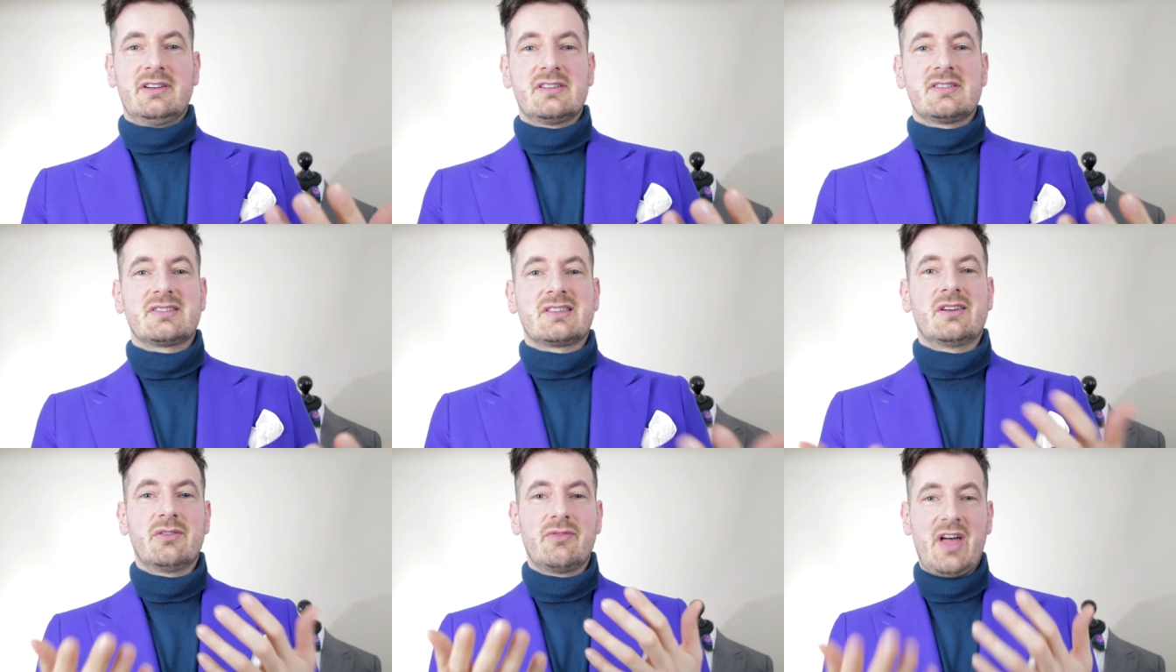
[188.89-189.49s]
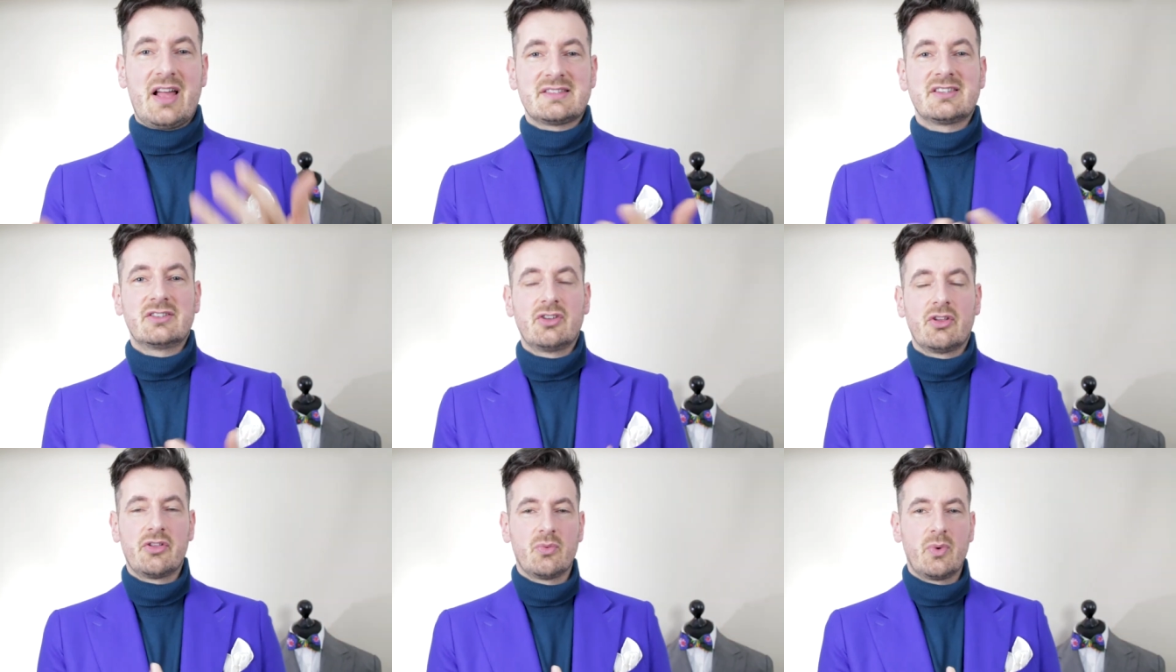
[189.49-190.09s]
So that's
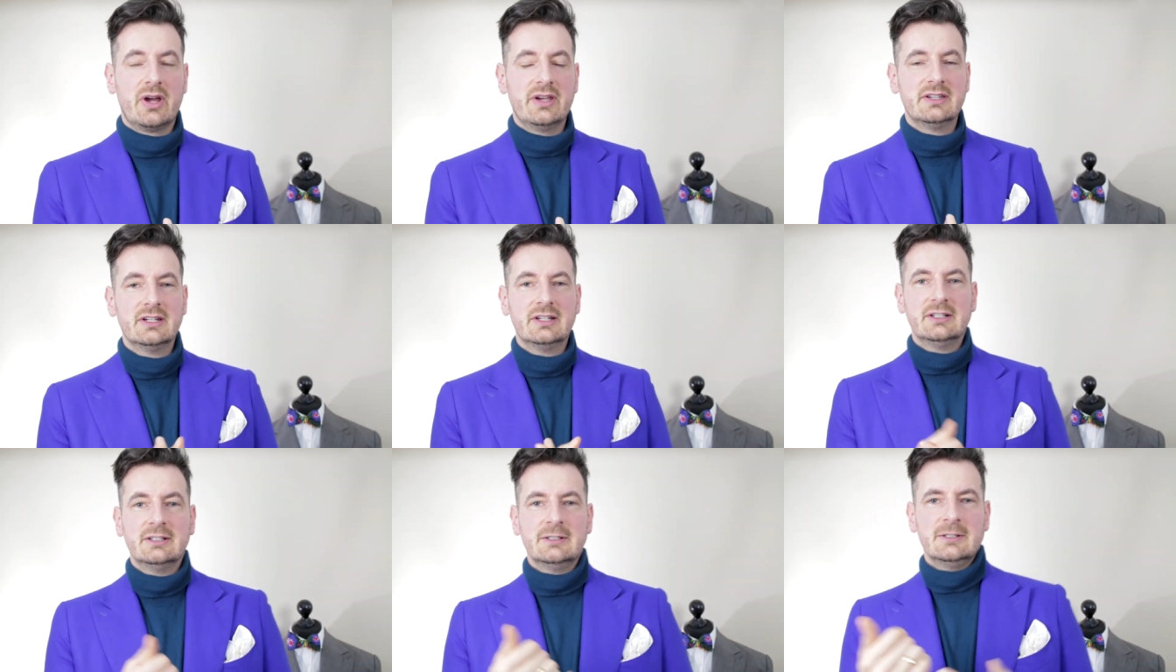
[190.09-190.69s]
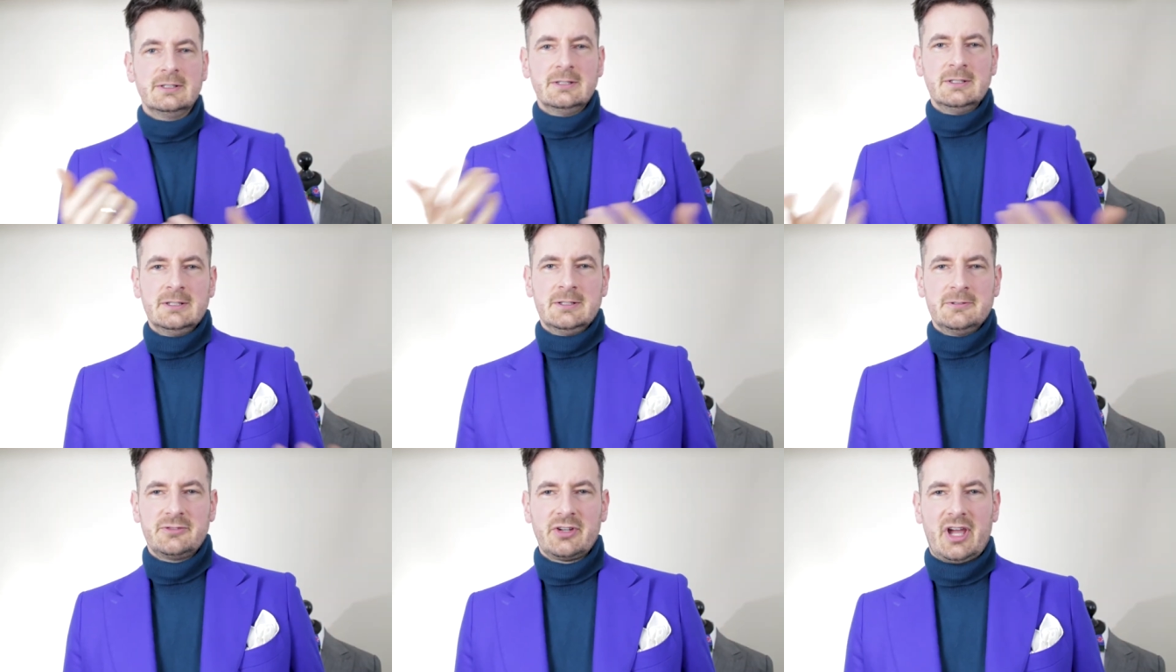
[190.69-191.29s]
another way
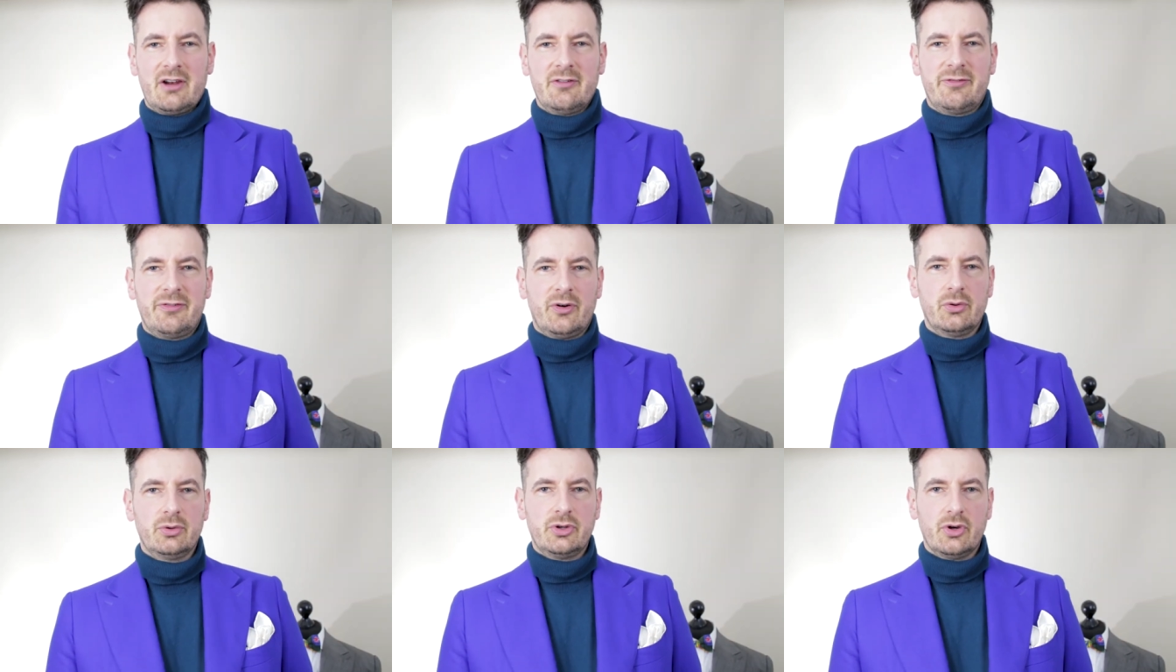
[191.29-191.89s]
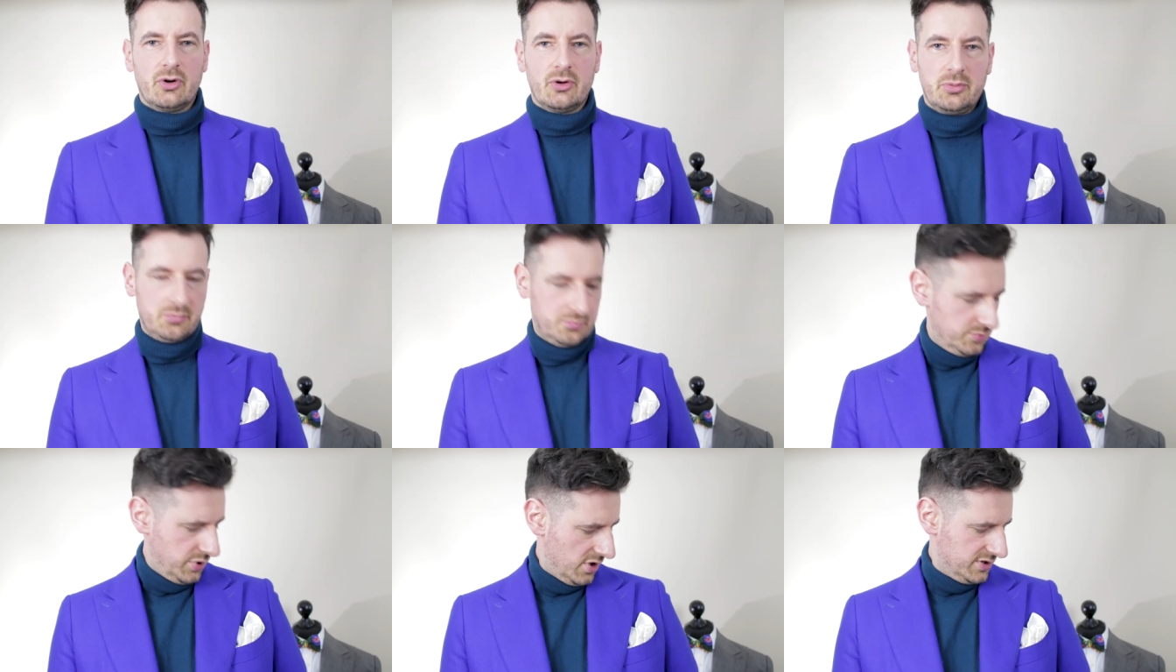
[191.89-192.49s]
to kind of fold your
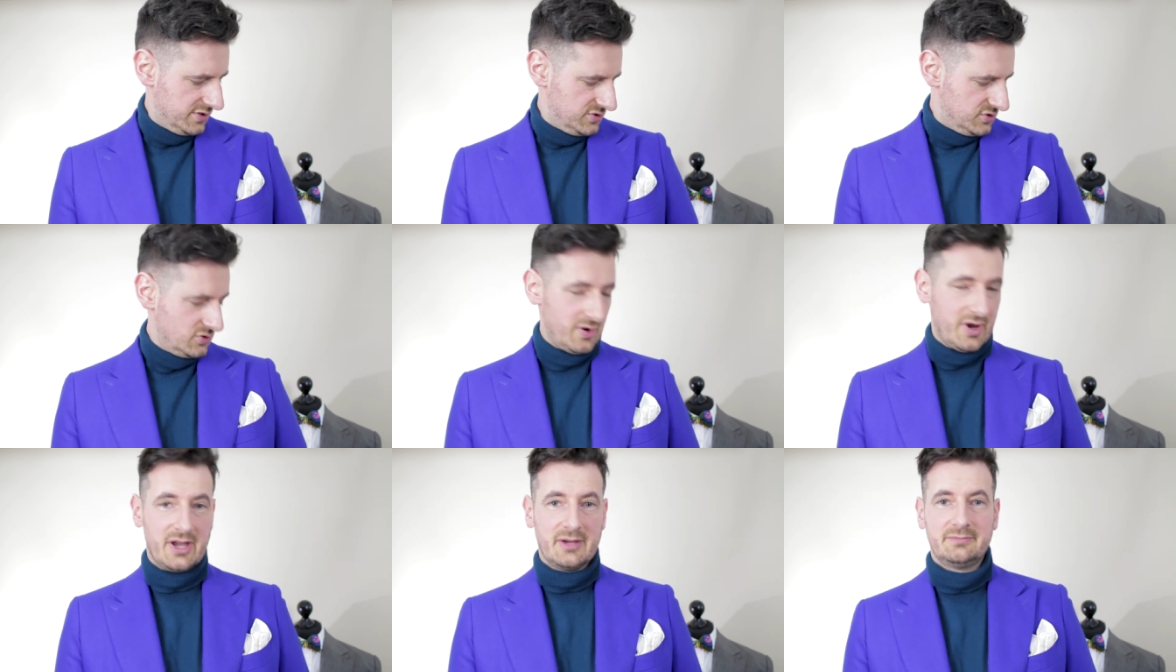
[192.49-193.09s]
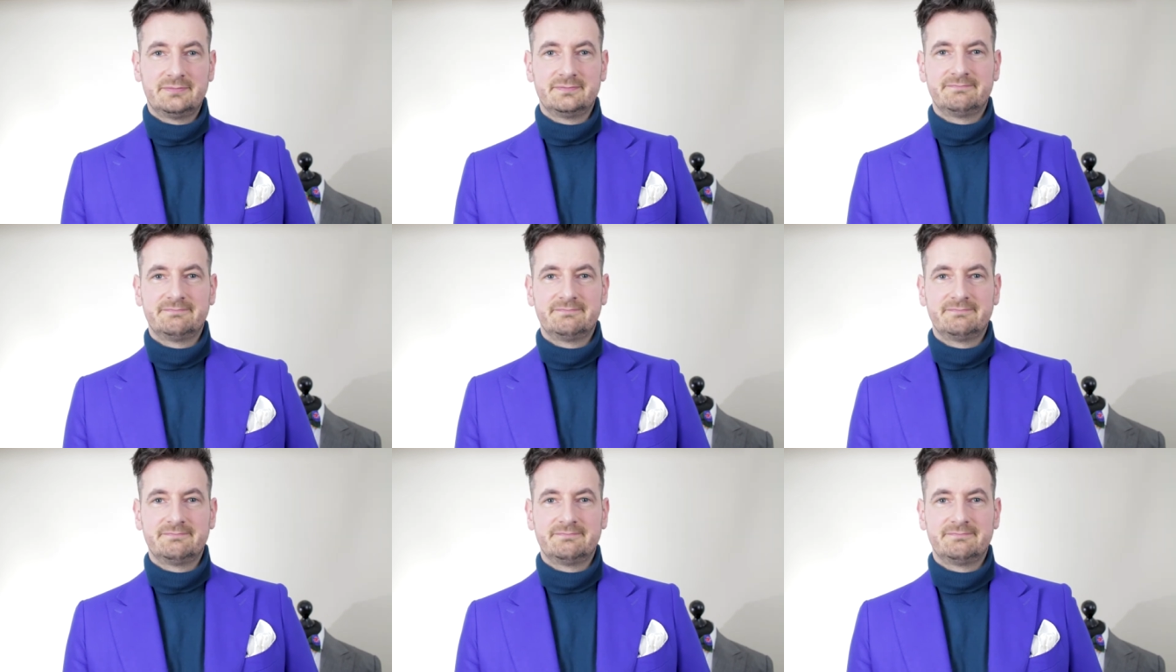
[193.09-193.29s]
pocket square.